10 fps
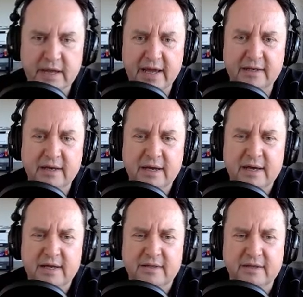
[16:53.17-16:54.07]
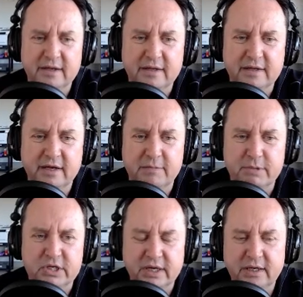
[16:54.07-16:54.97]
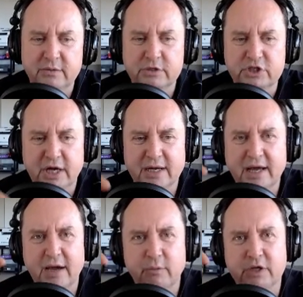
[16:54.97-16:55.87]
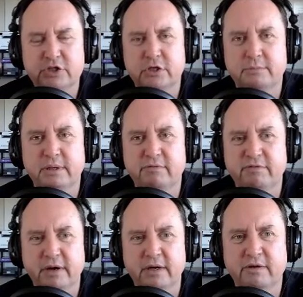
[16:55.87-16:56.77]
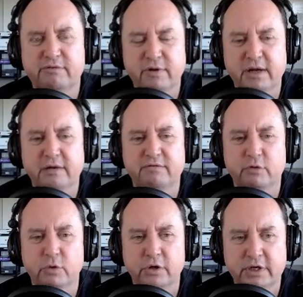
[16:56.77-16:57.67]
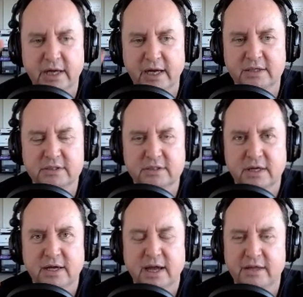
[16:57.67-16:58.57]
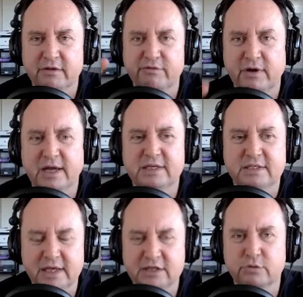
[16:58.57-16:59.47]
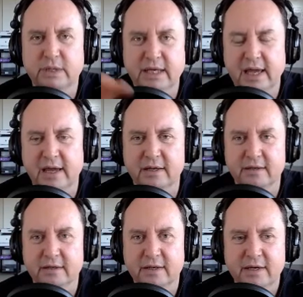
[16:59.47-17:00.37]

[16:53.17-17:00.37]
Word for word: And the uh, particularly with China, I want you to be very afraid of the word yes and the phrase yes we can.